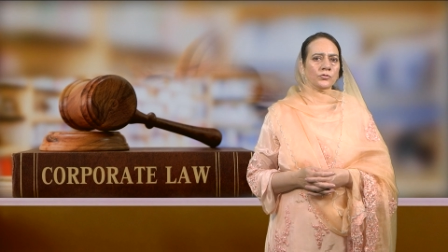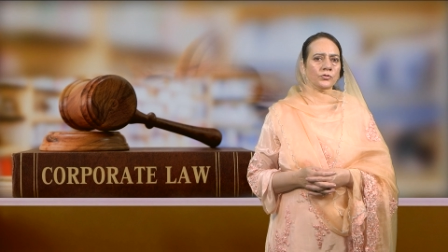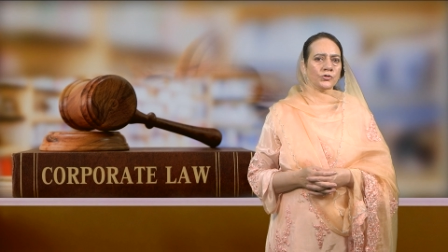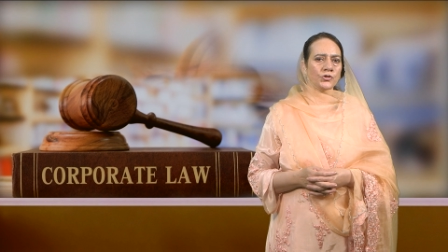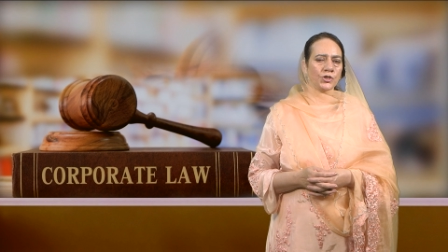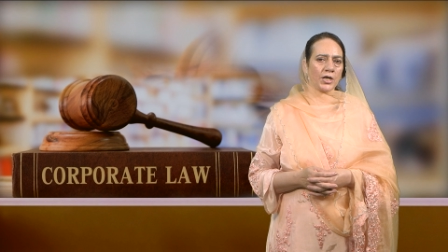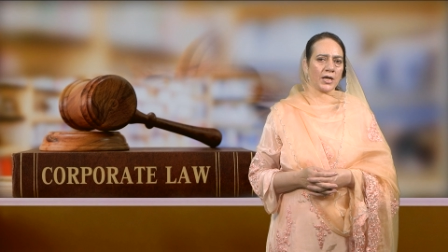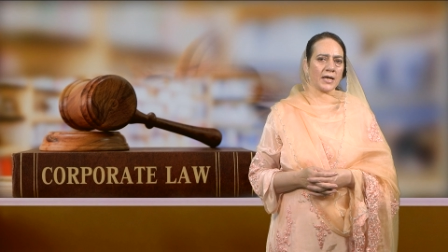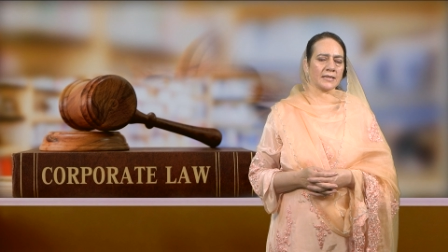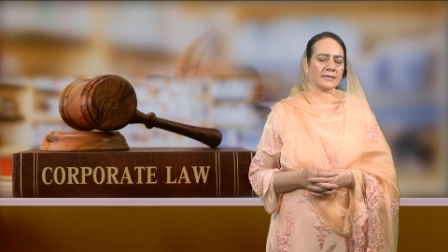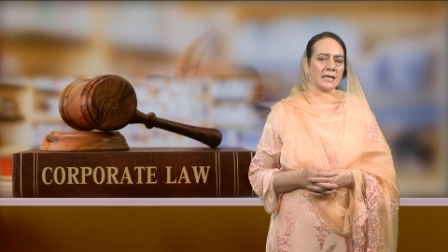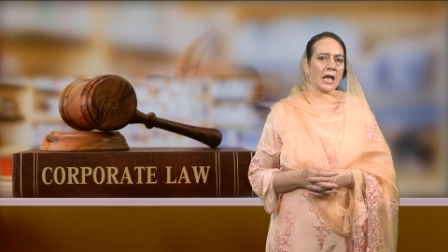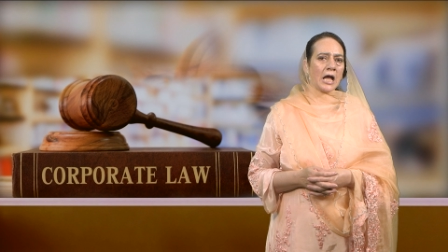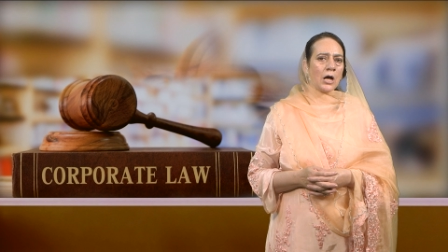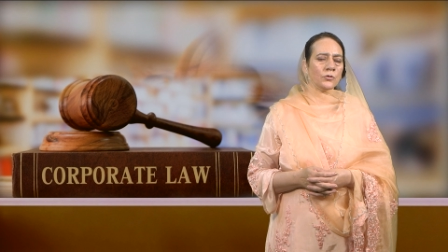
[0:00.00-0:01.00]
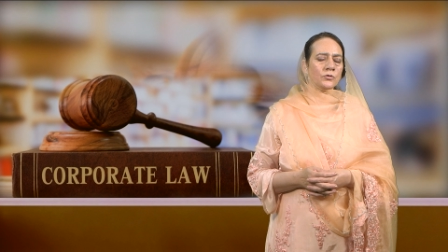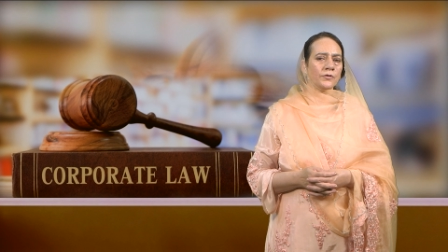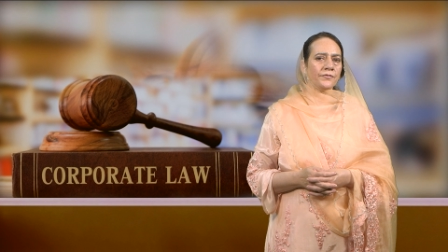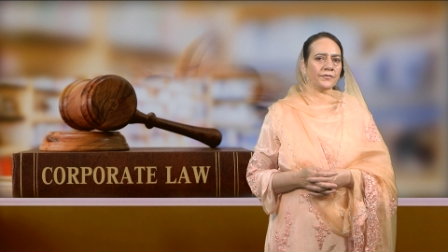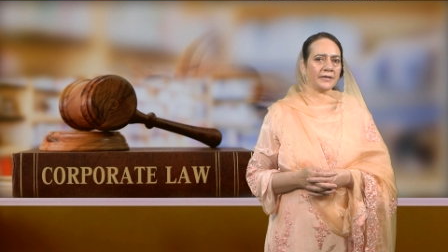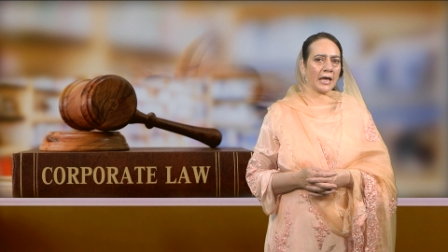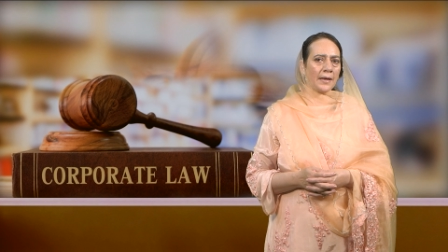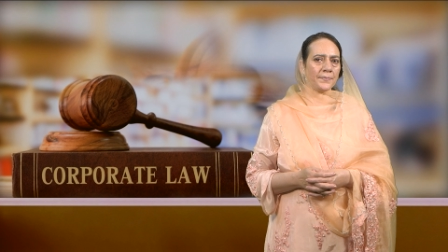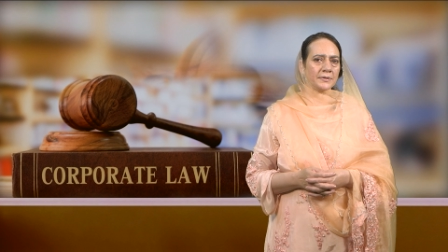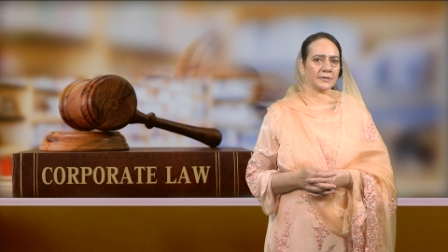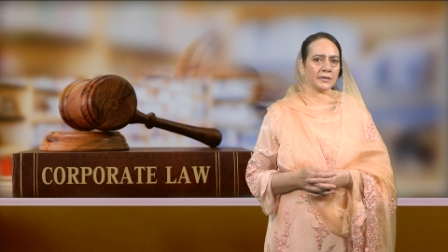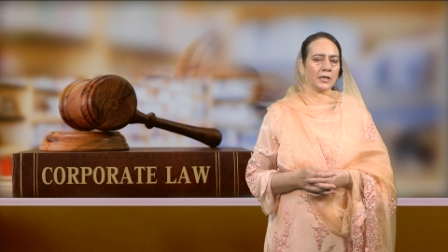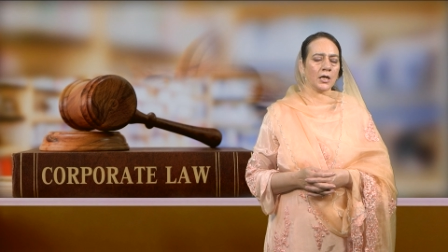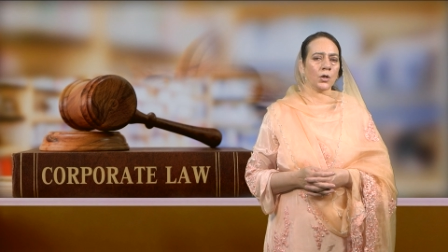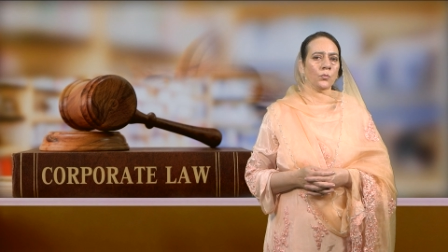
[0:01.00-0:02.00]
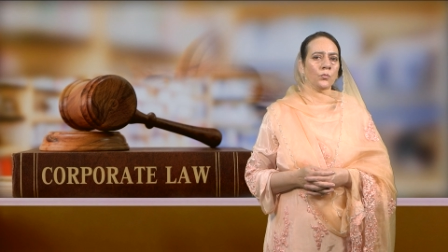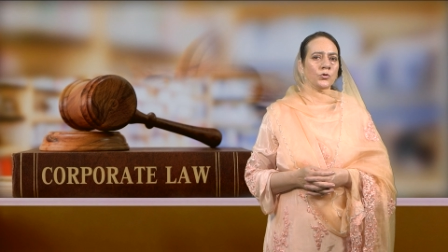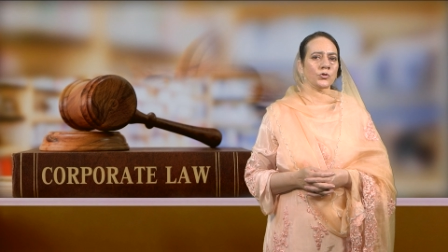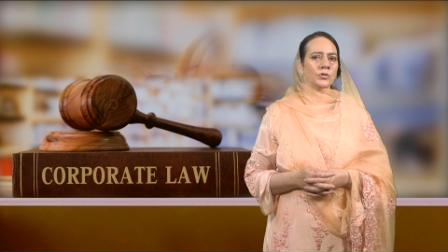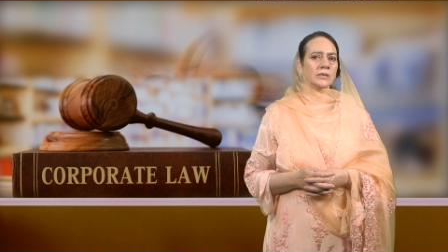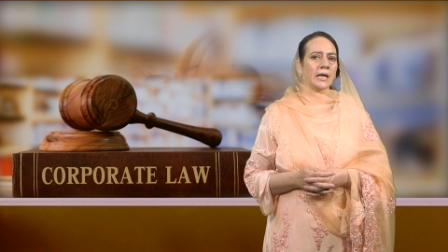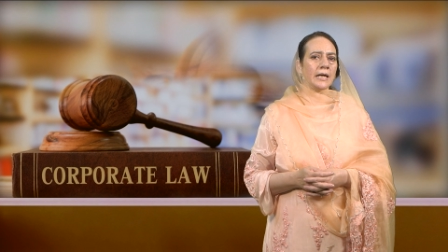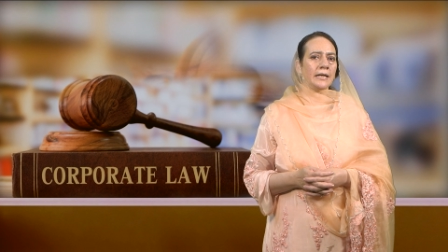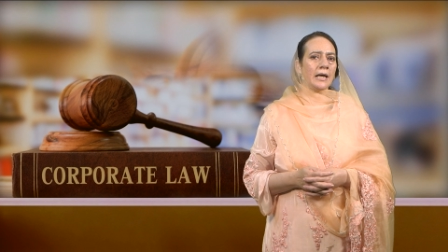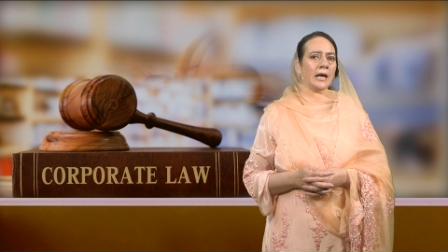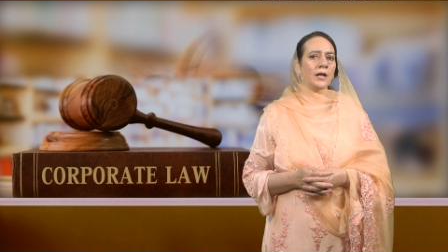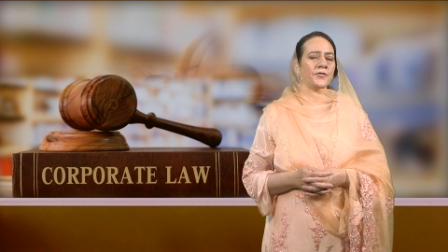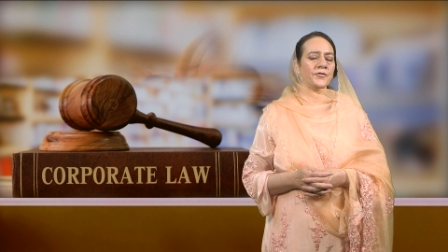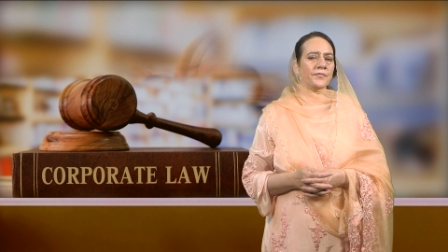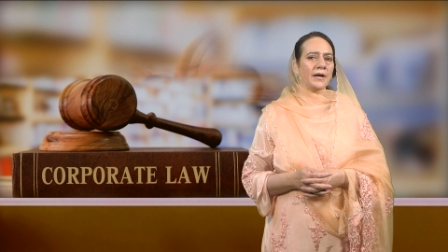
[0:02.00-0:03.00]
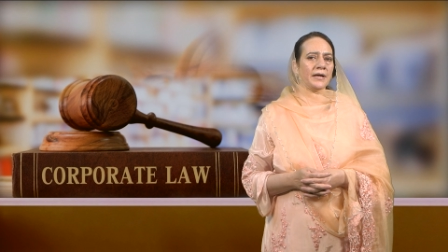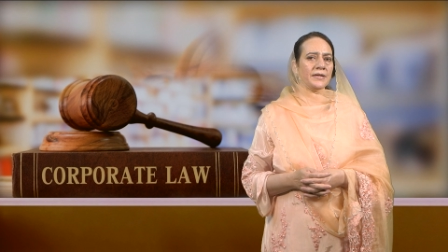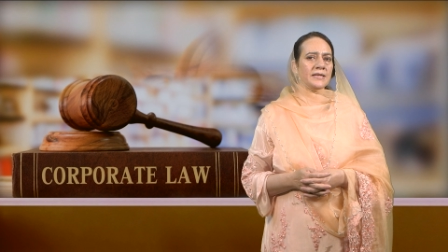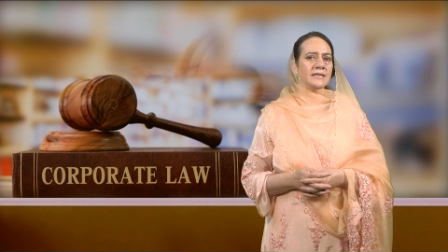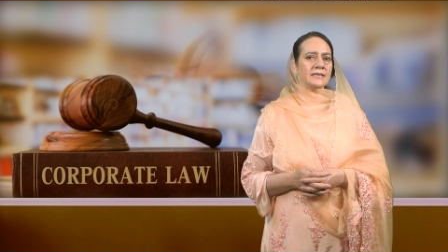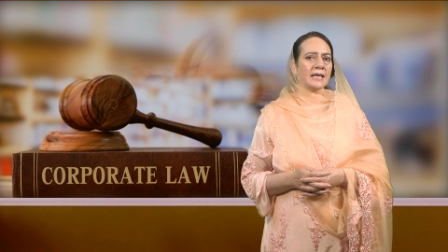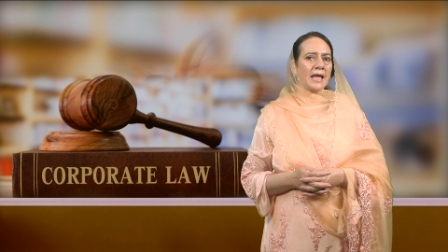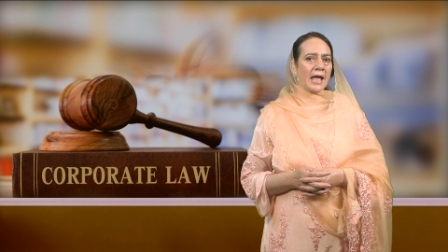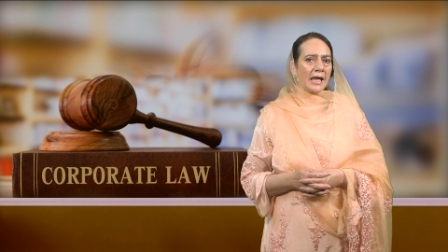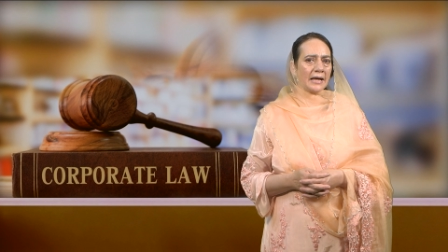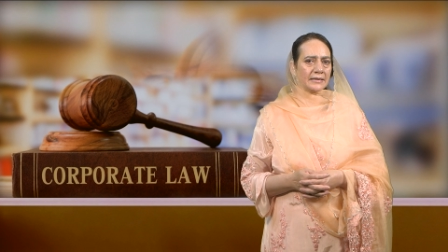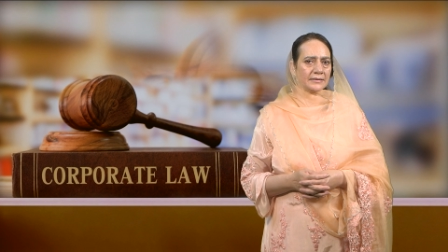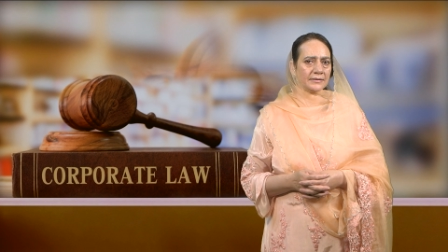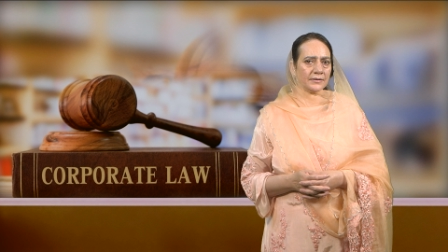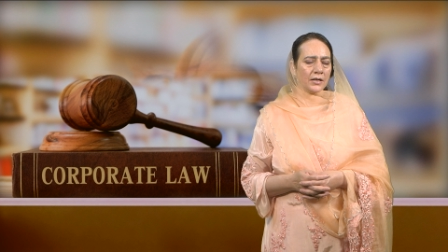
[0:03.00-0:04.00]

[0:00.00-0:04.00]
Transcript: shares out of capital, which was an ultra vires act.